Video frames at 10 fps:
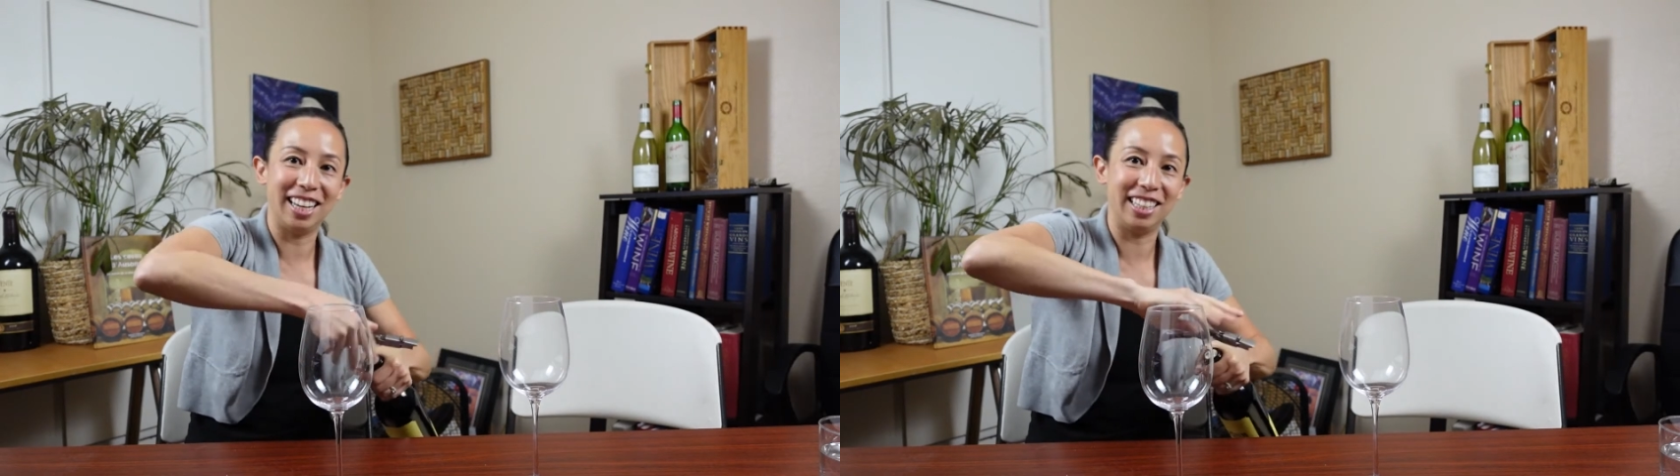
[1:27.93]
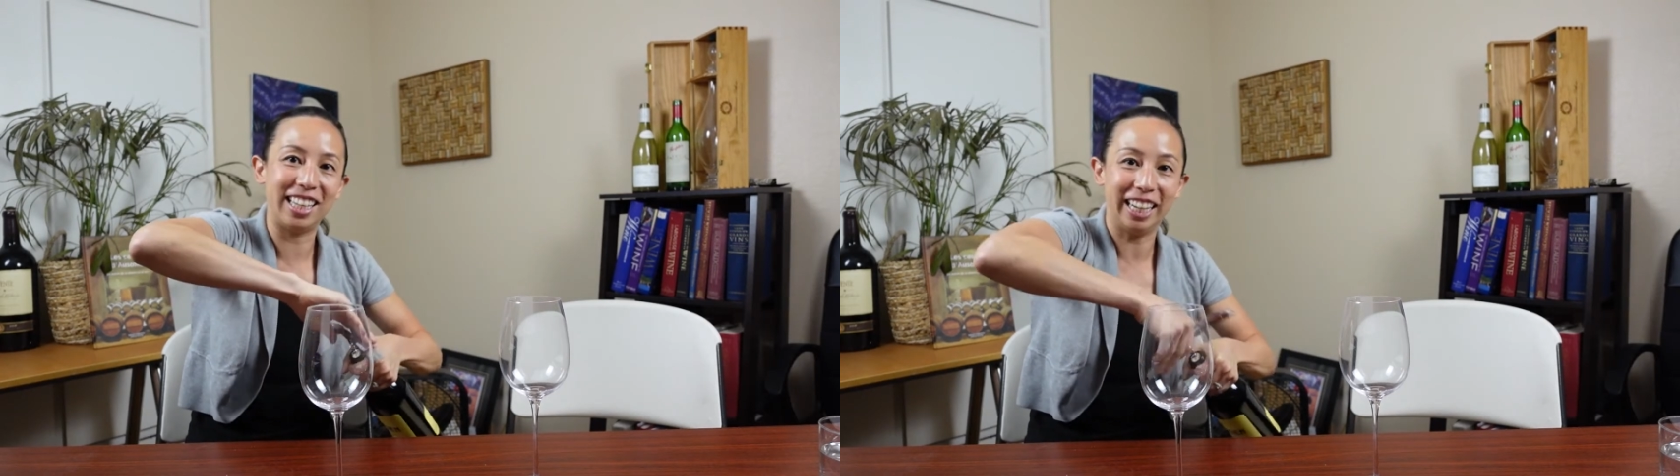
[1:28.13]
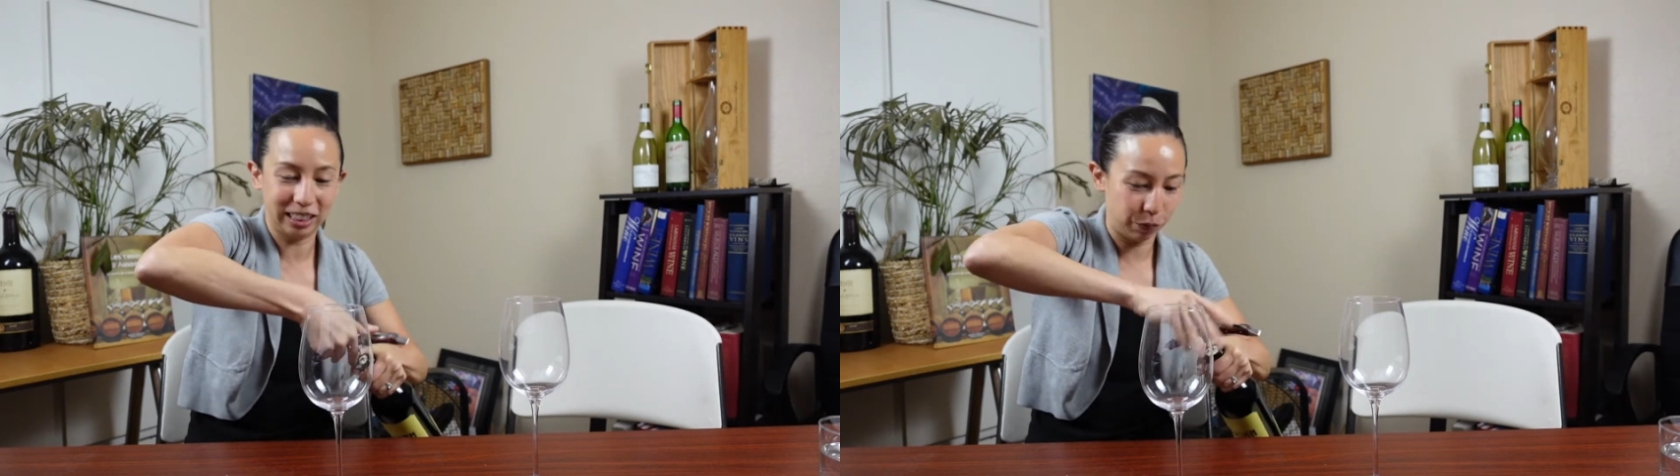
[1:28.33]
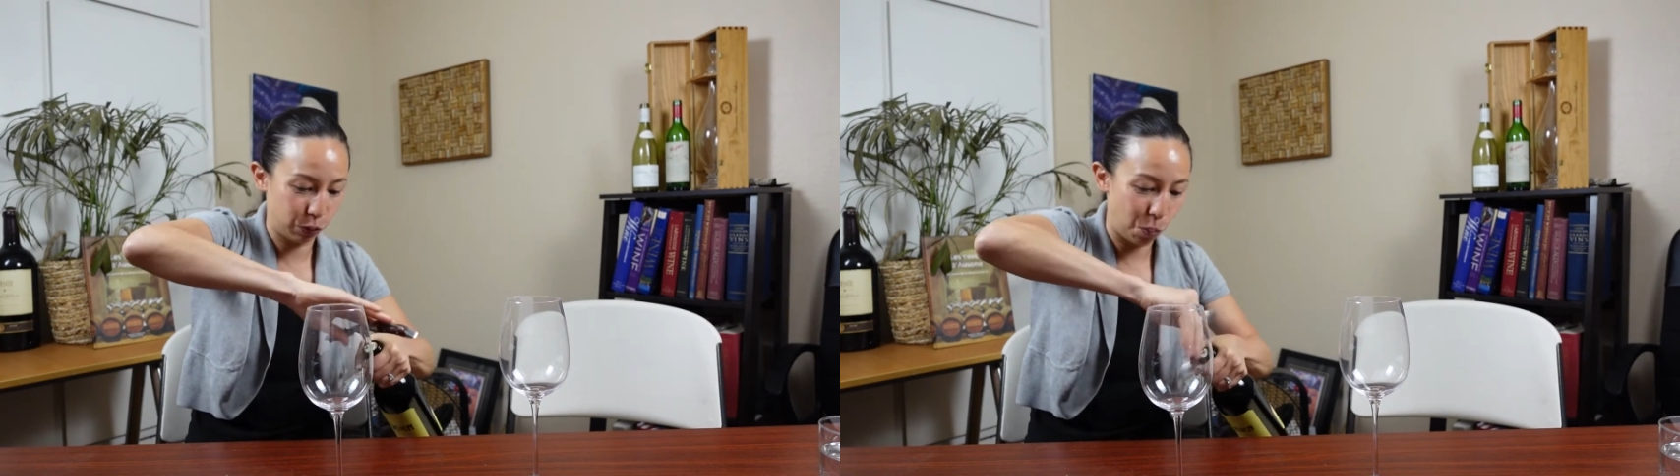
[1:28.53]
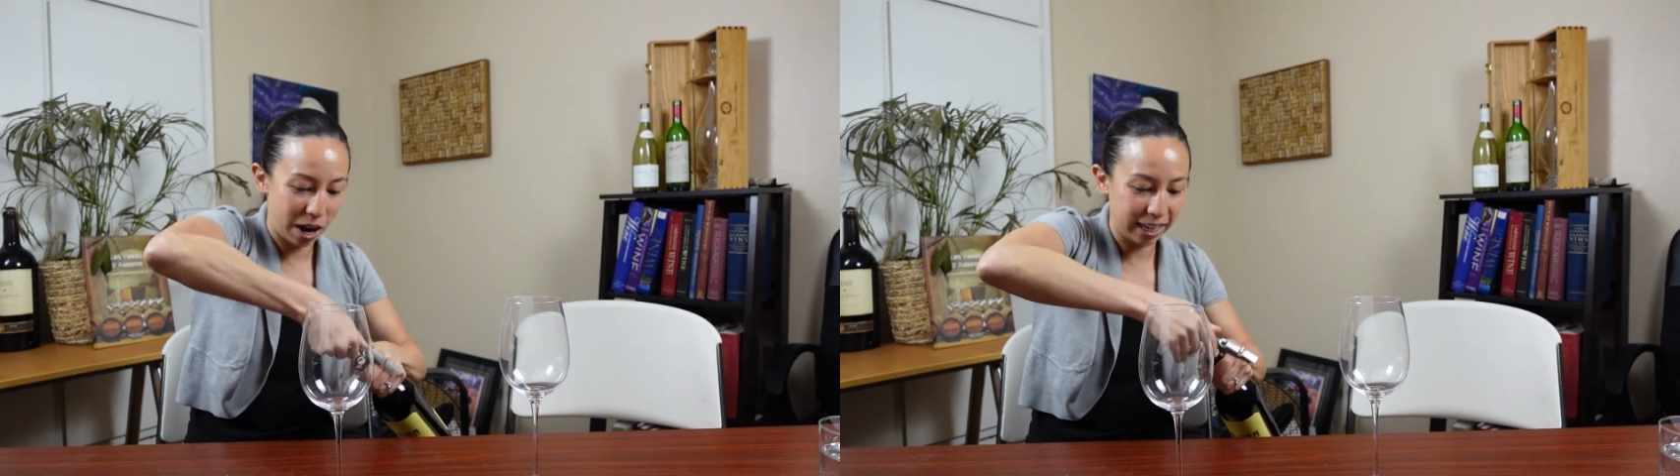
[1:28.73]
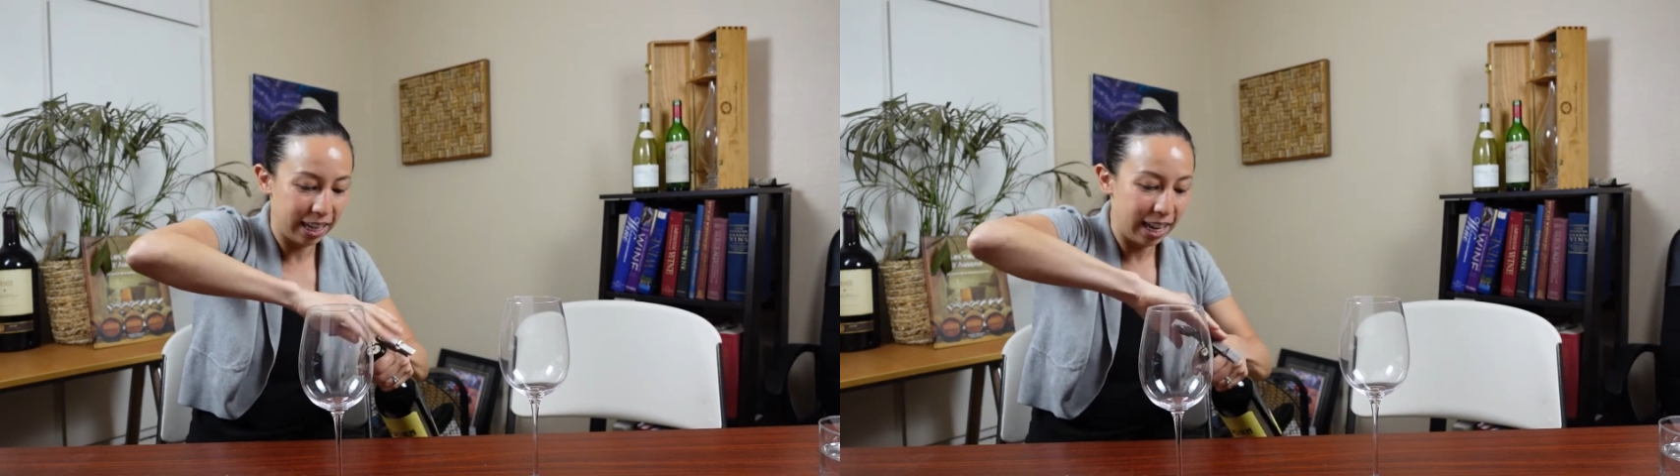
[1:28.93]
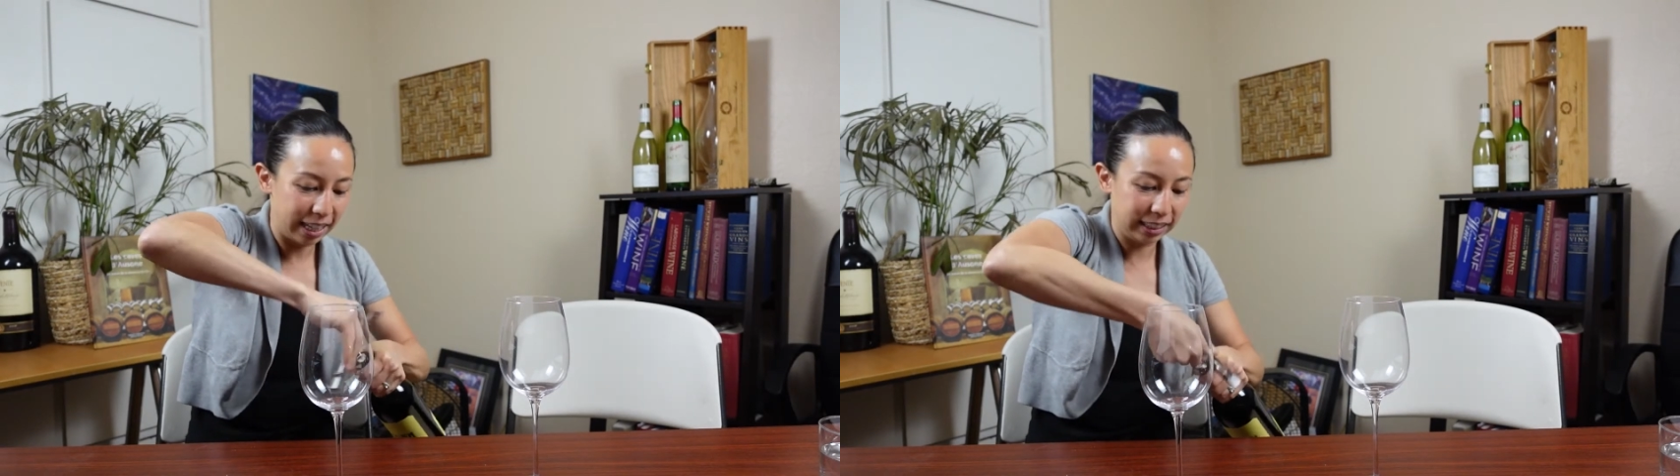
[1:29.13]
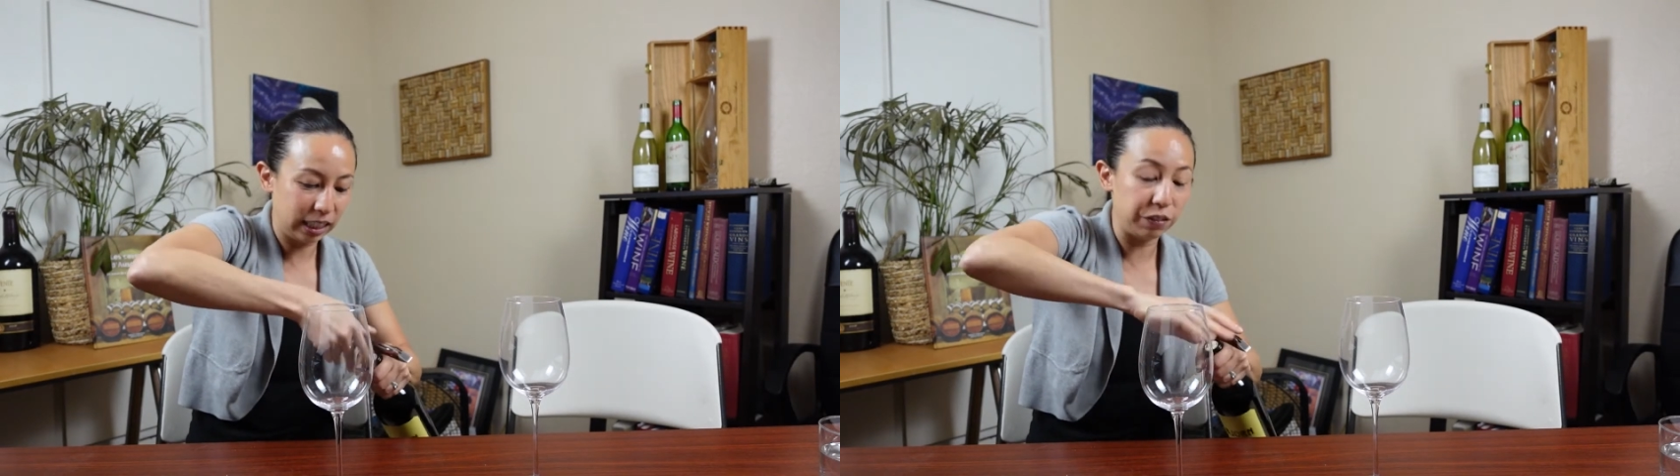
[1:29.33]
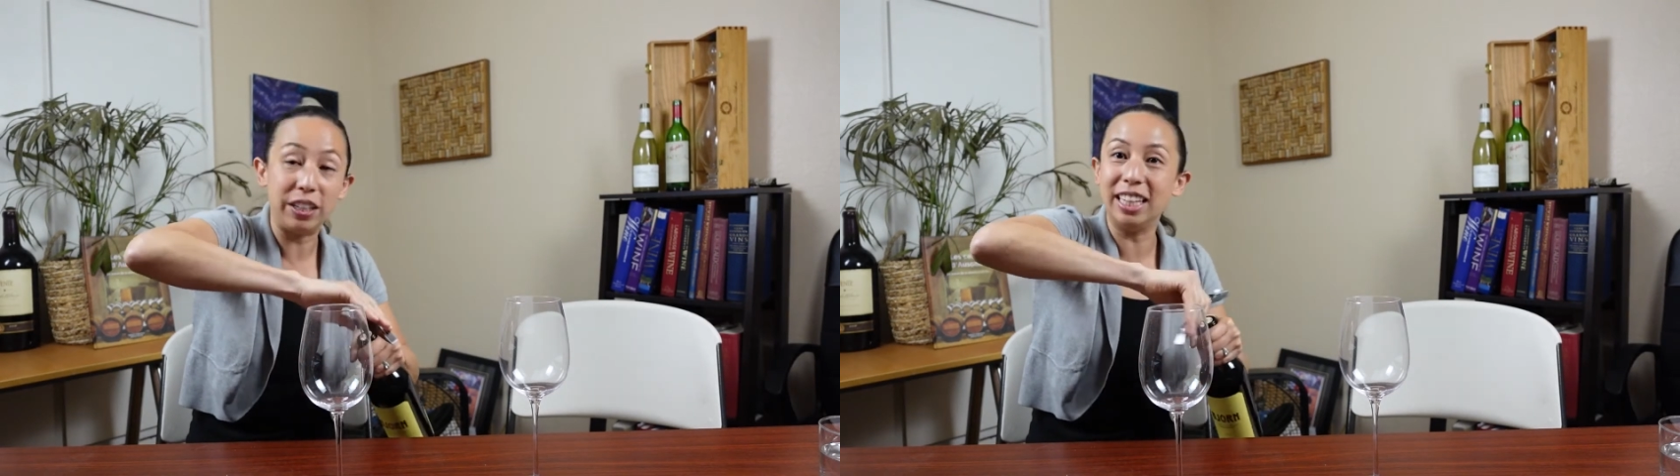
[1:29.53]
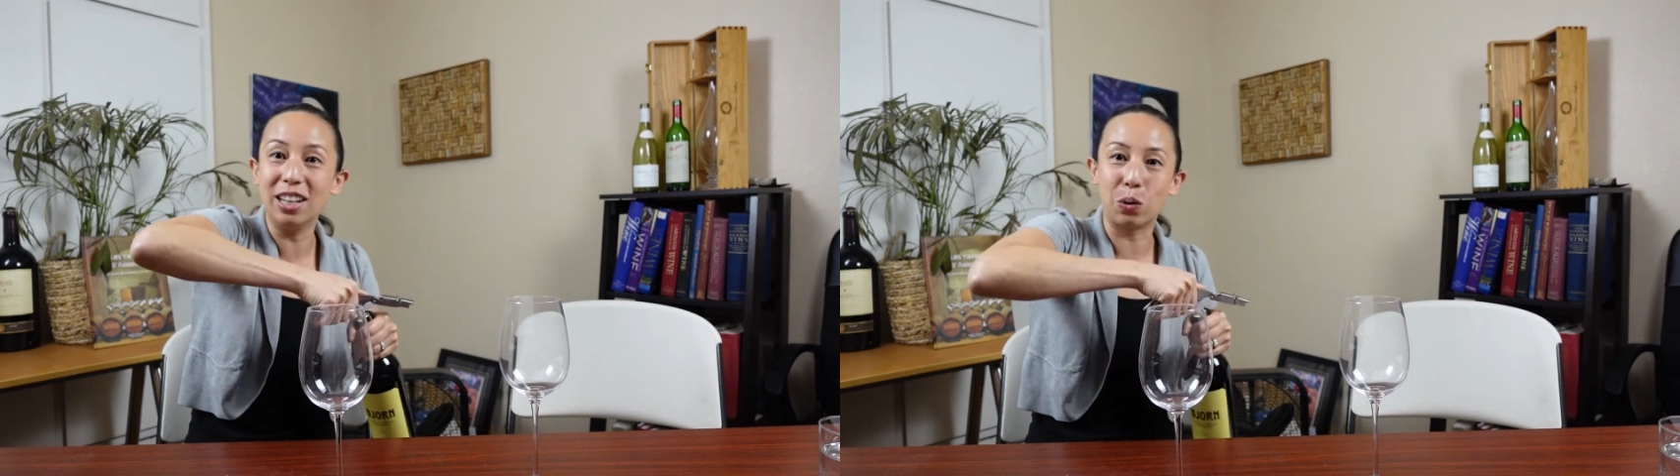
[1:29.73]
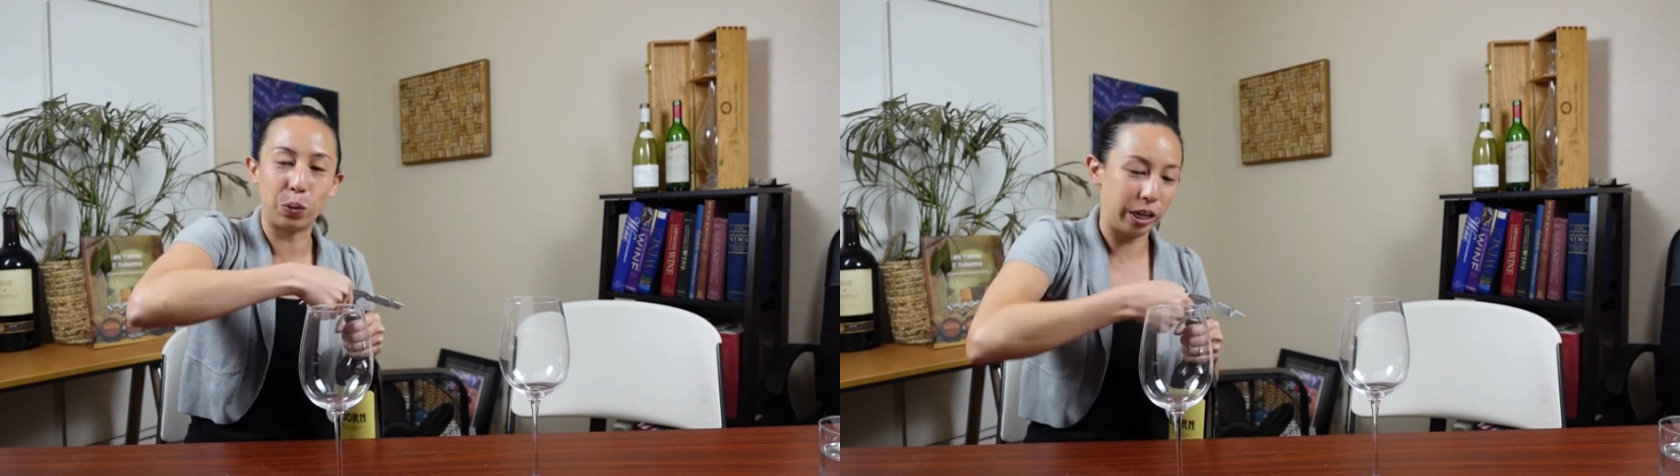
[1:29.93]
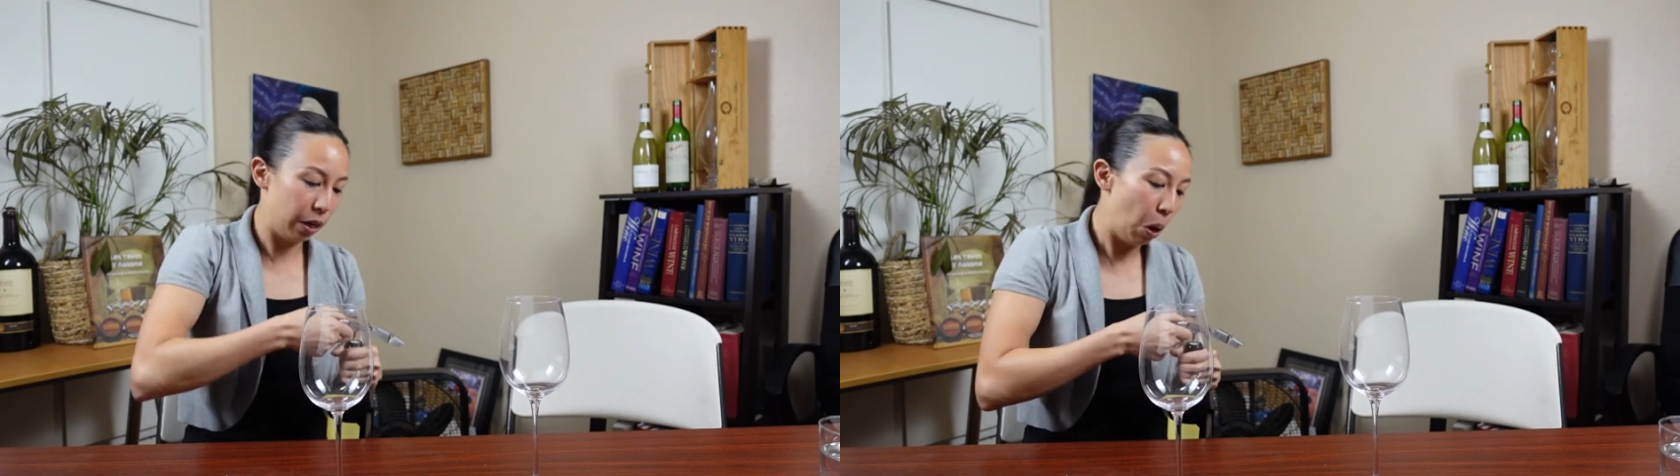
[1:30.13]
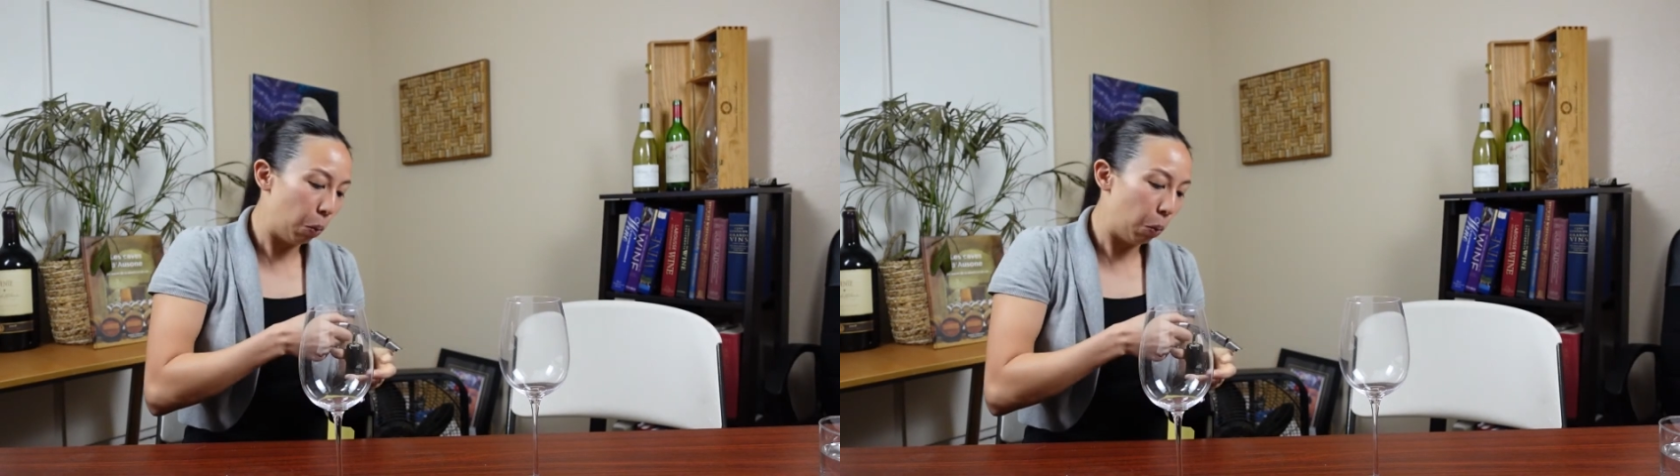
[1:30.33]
and the taste of the wine and see if he agree